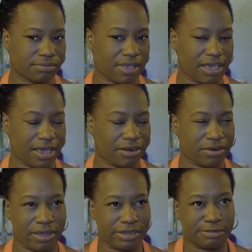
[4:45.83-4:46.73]
I don't
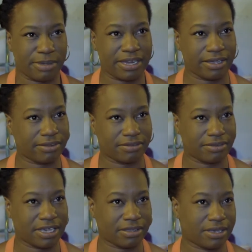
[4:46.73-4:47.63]
know how to explain it.
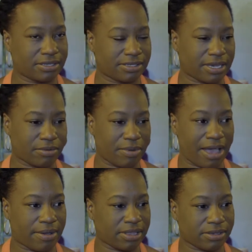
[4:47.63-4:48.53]
It's like,
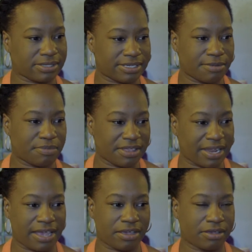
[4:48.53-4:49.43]
wow, it looks like something
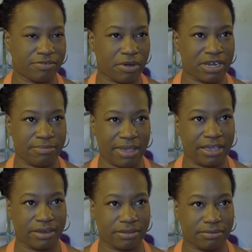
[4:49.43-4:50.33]
that I could have already
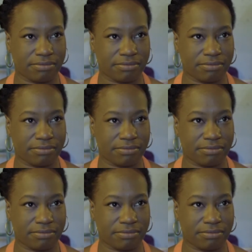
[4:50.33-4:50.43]
made.